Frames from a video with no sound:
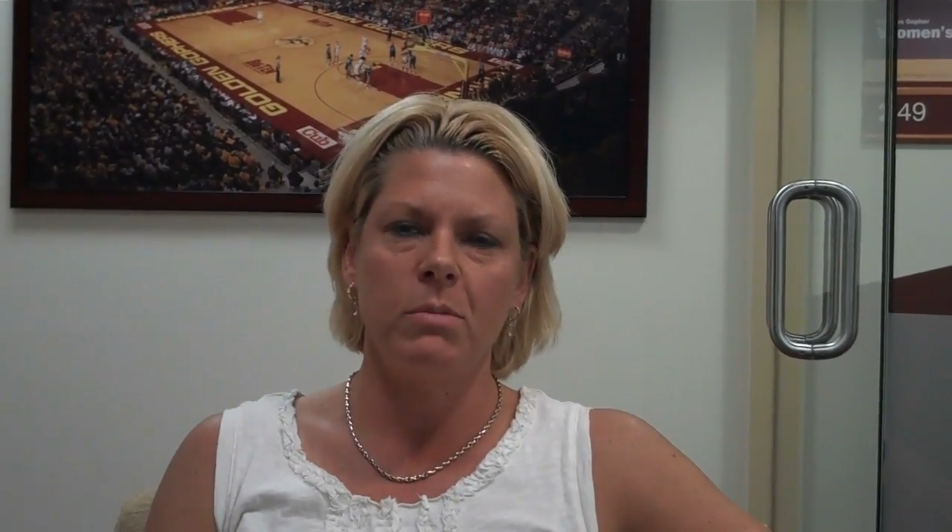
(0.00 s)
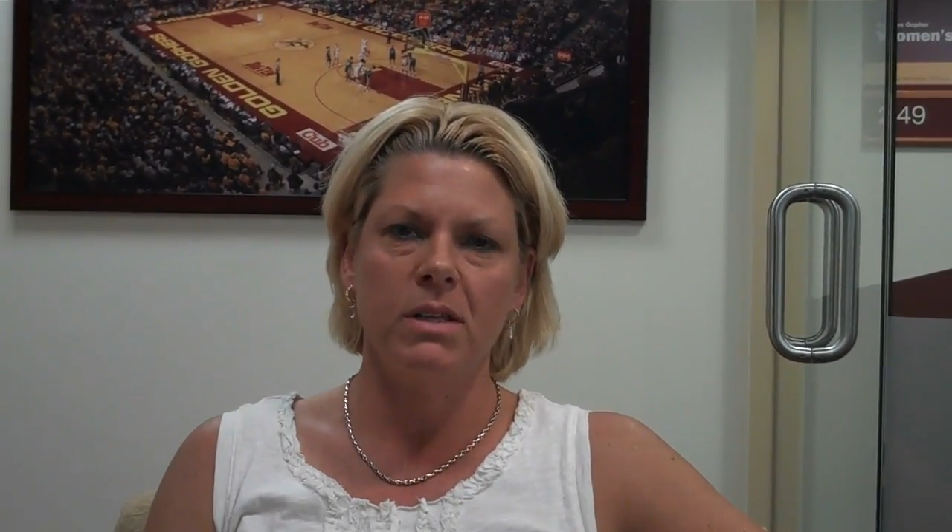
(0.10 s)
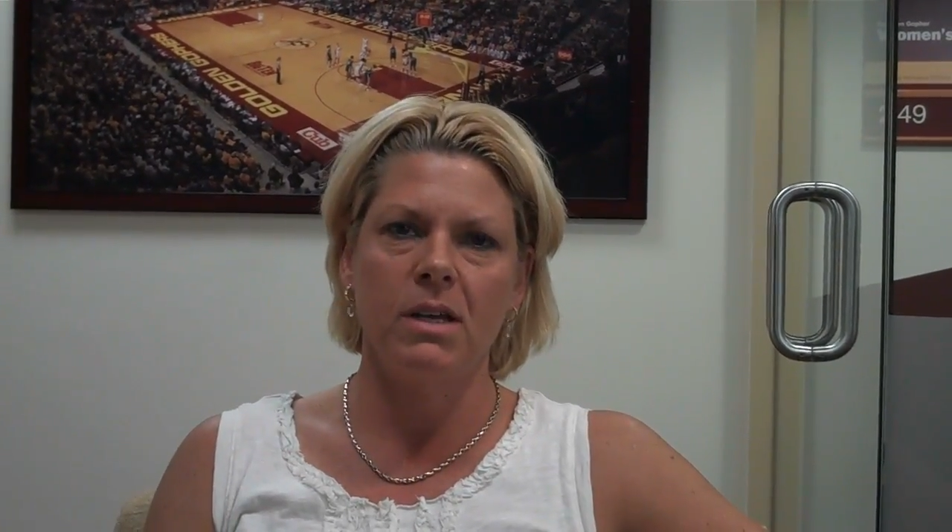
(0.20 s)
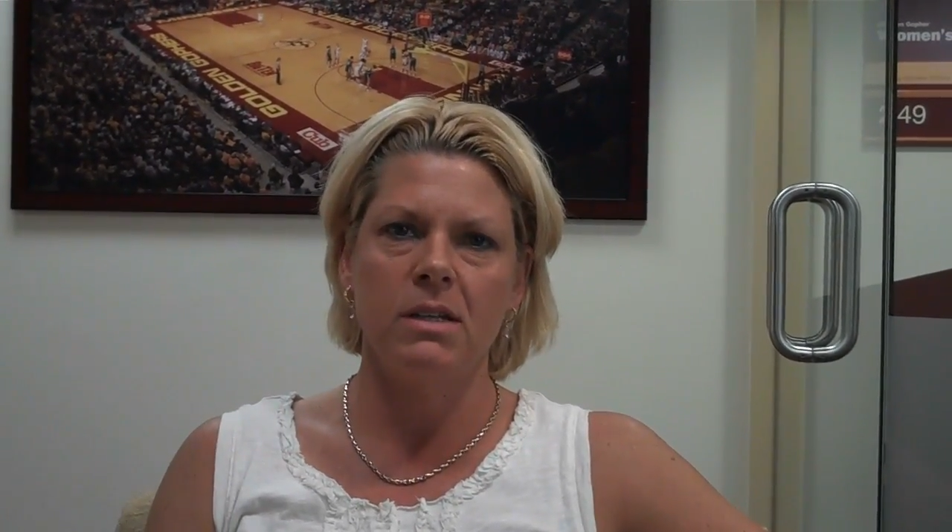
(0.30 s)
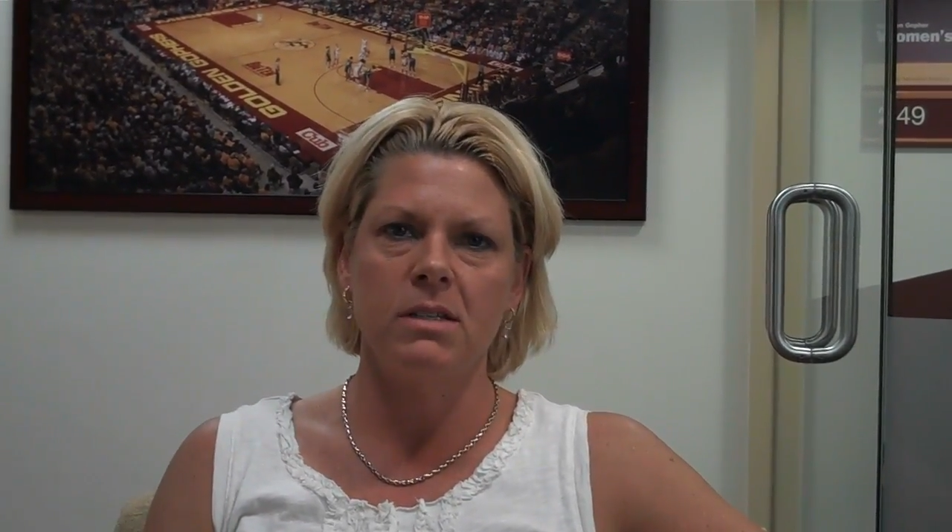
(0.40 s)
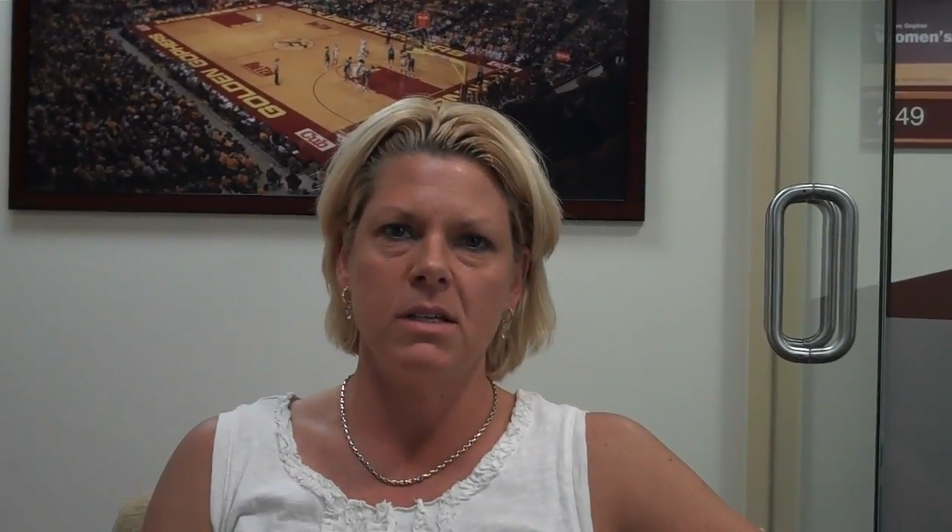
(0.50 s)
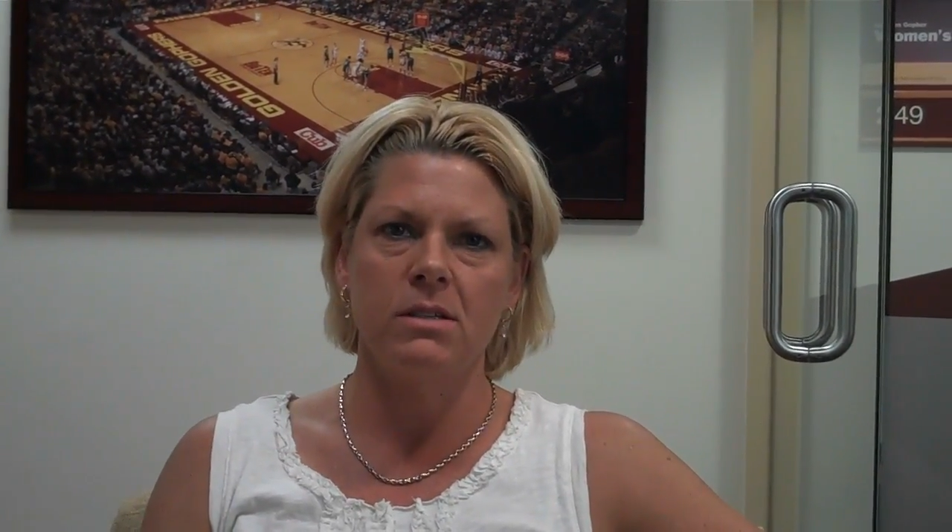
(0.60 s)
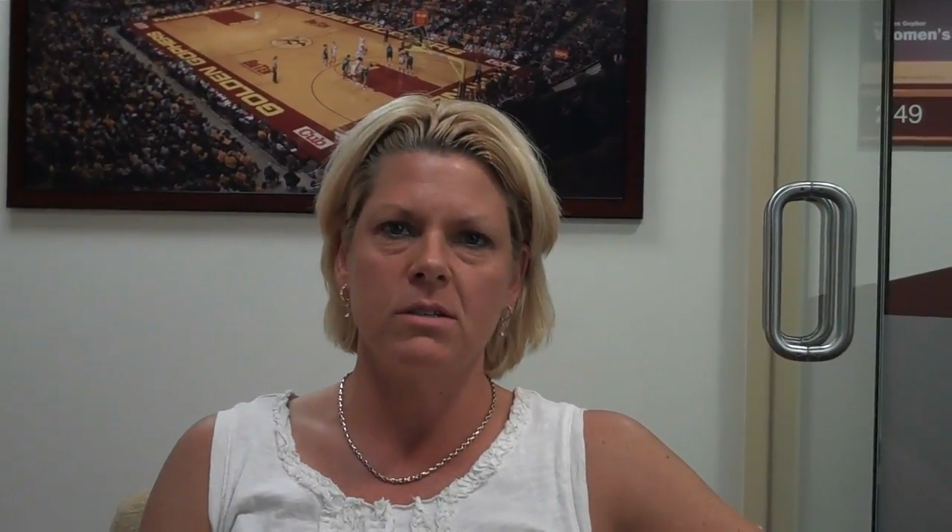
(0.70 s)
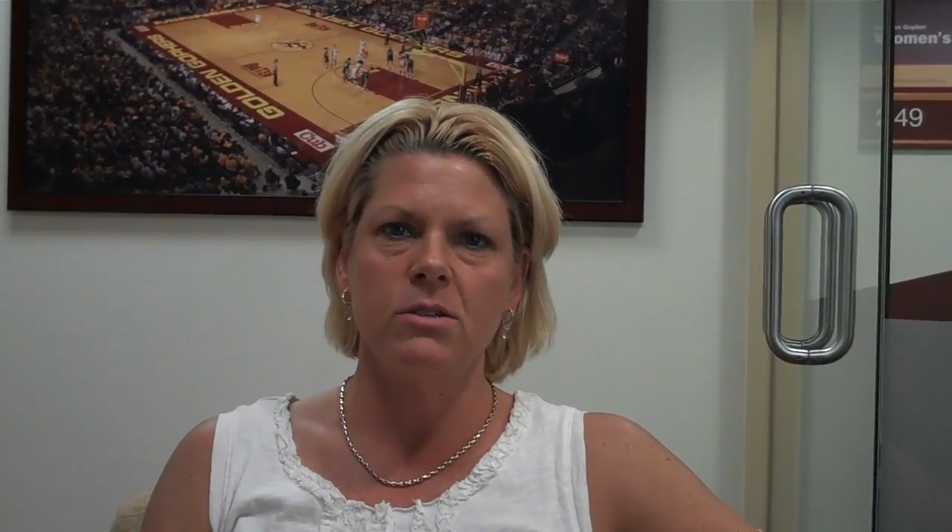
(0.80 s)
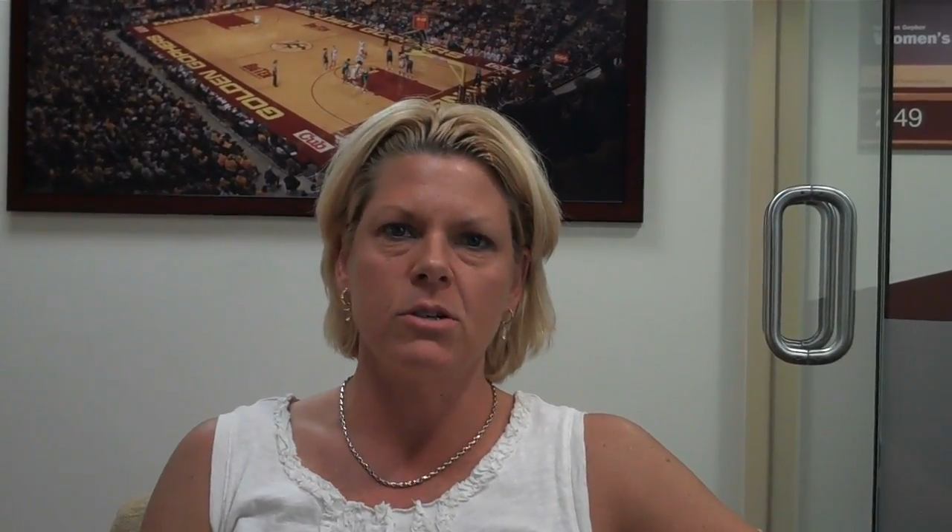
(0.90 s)
Big Ten
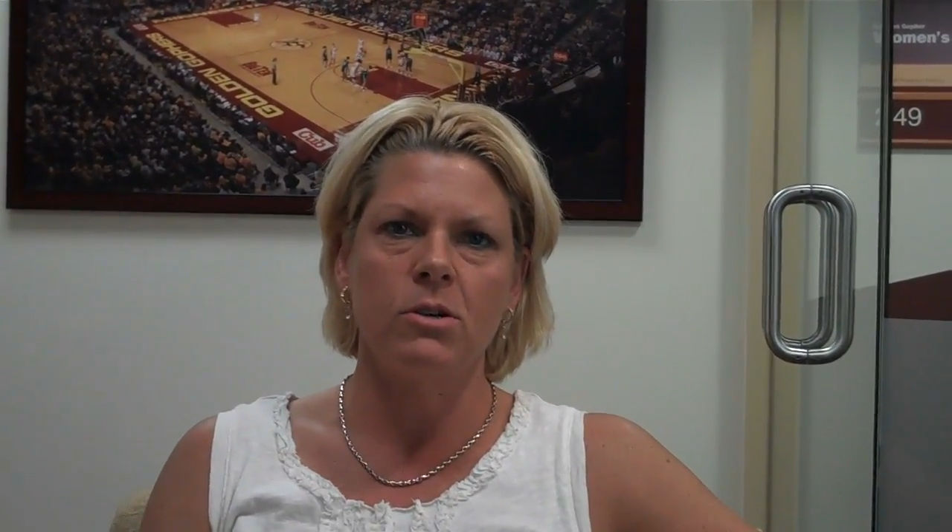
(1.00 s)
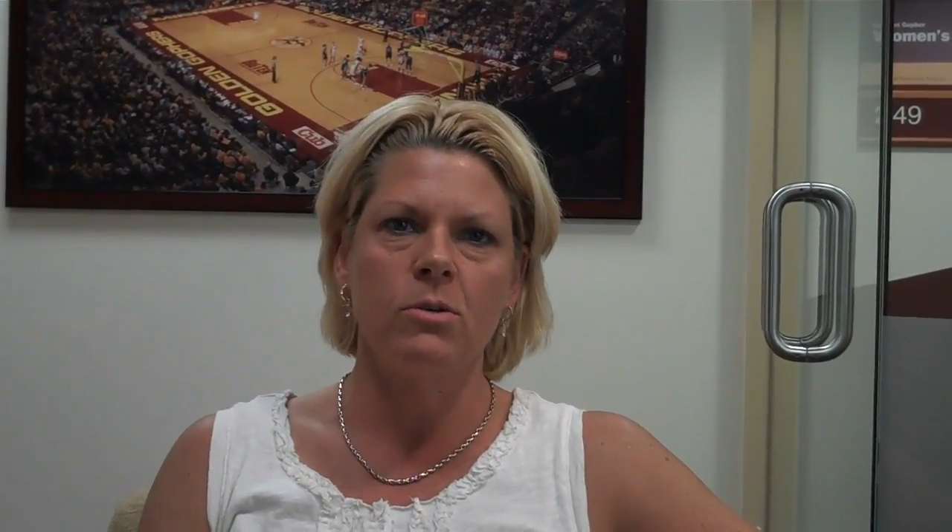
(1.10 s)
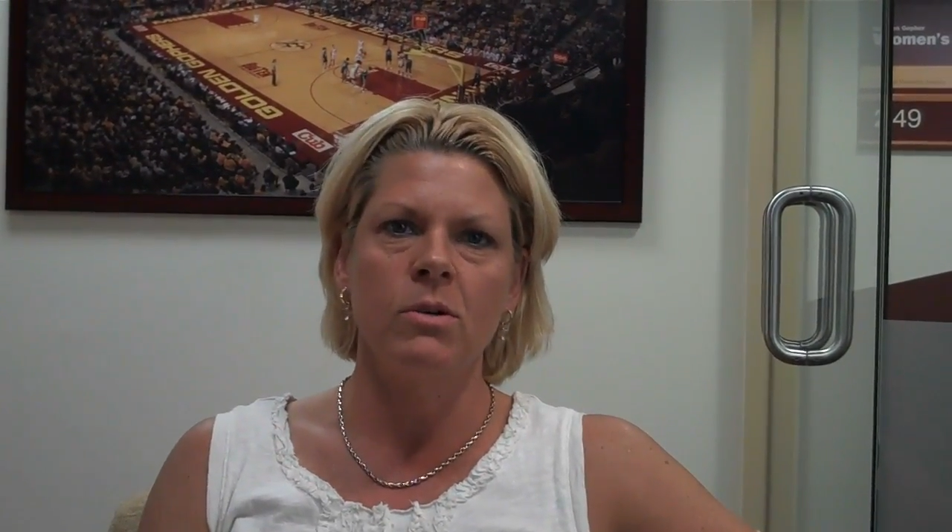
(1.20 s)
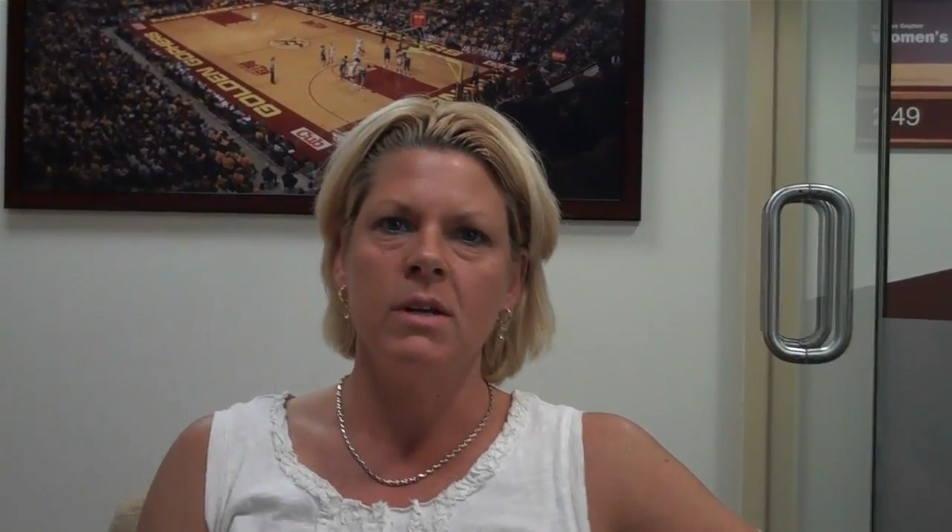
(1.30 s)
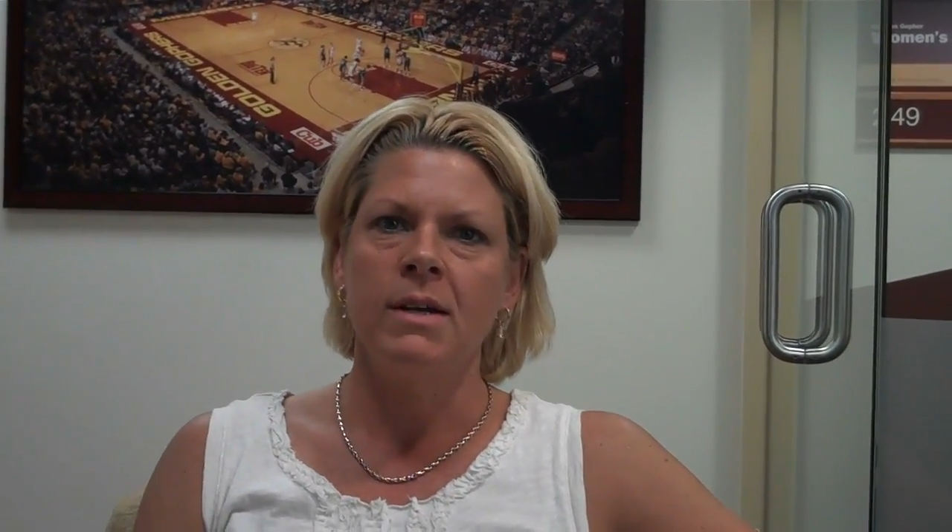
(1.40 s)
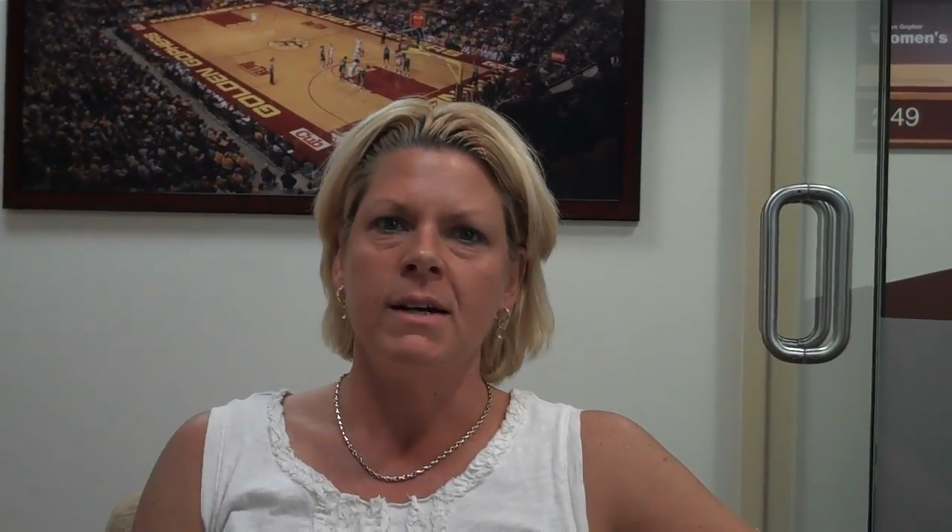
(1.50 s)
season. So.